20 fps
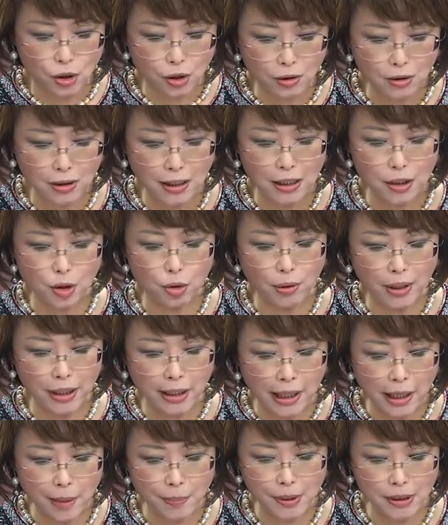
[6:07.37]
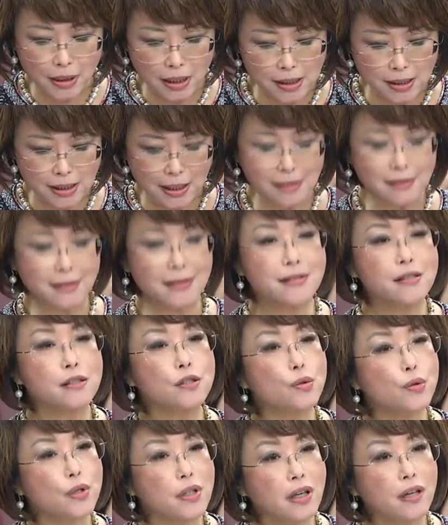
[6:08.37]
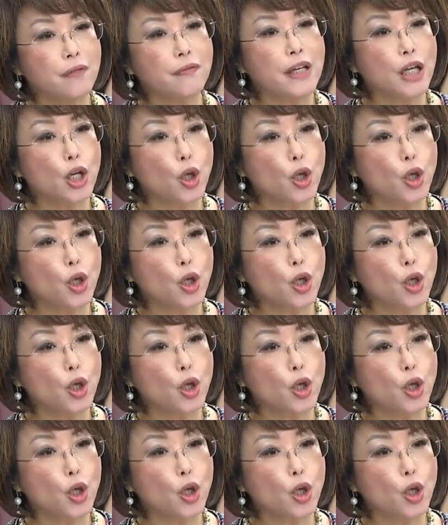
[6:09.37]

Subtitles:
so that to enable assessors to give